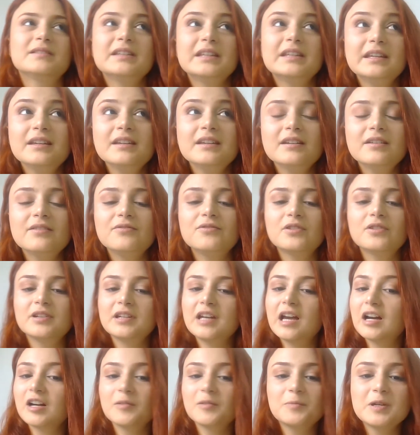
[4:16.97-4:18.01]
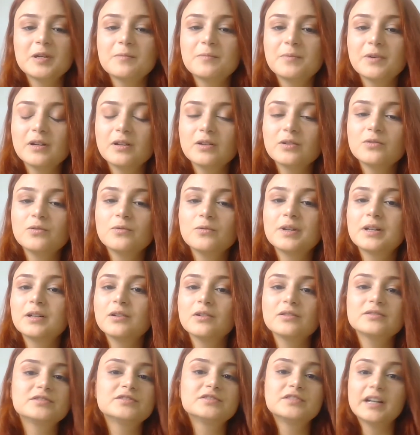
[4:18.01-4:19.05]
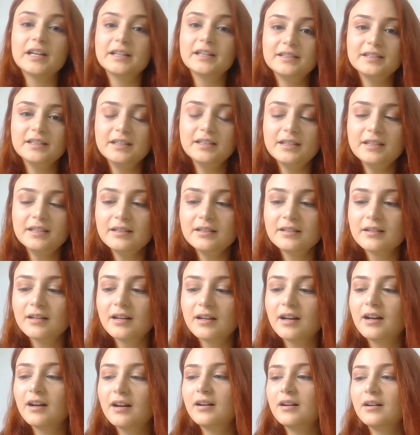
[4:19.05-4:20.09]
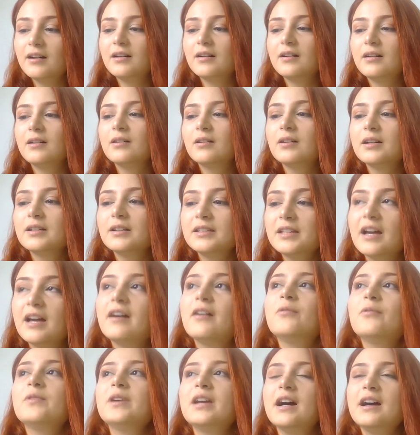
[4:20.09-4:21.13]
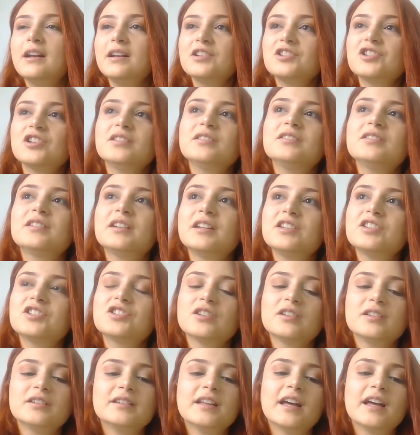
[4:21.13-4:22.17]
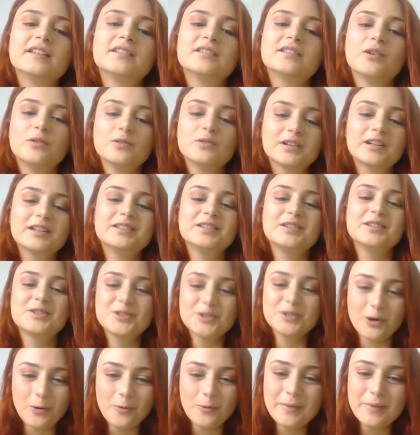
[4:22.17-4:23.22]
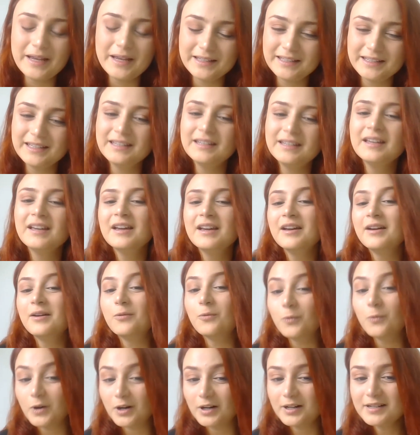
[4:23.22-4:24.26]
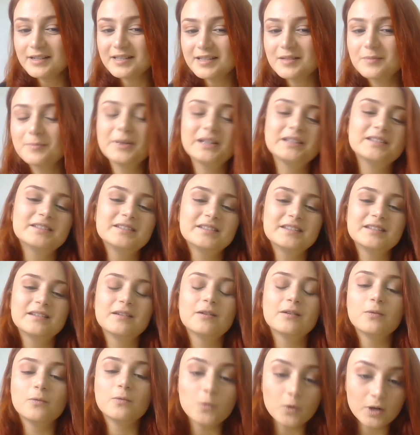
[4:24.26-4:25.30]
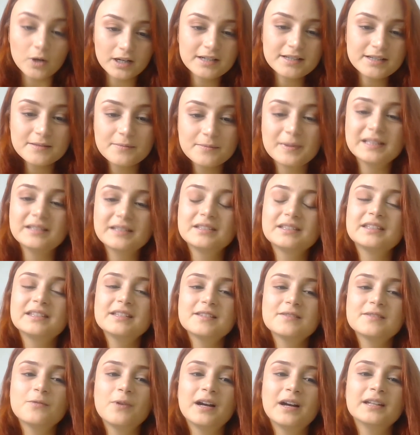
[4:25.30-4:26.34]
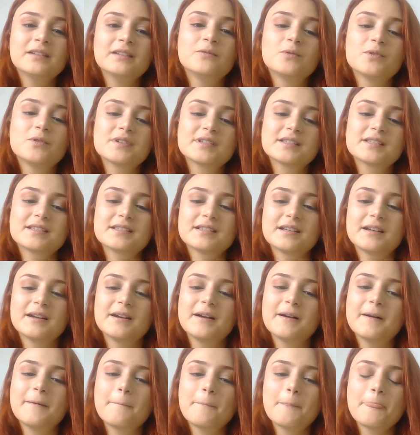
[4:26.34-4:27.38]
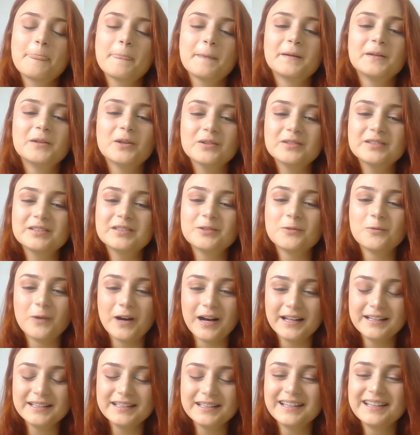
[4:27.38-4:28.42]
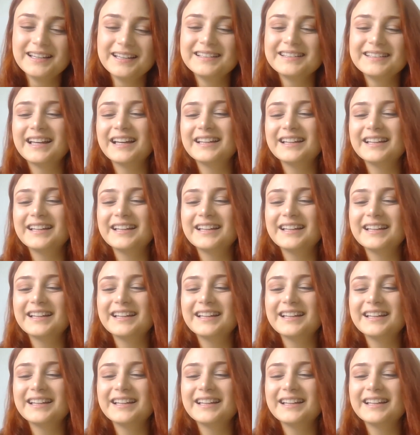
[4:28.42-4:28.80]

thing for young people who were not ready. Uh, yeah, we are a generation that already saw many wars, but the, uh, wars, but this one was. Uh, not the one